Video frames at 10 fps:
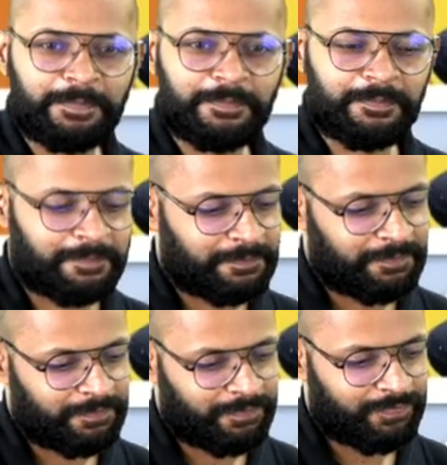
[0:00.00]

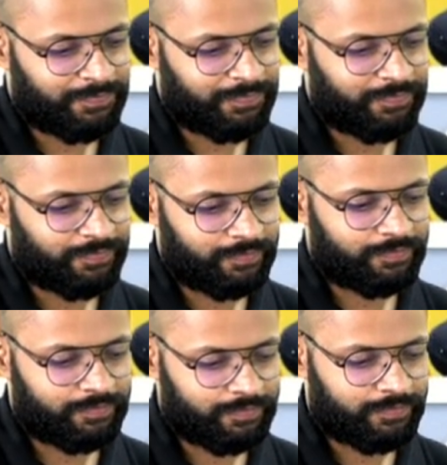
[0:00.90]

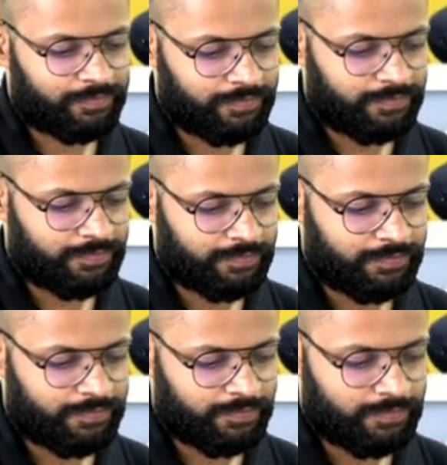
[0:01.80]

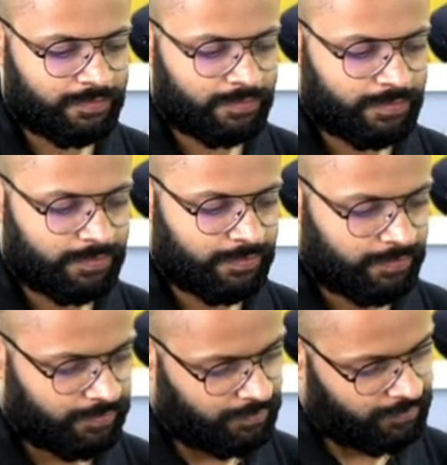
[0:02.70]

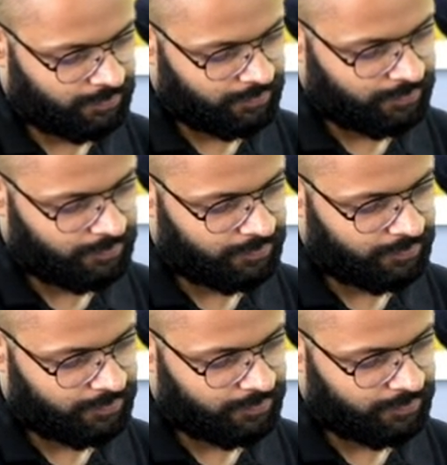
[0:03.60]
No words are spoken by the person on screen.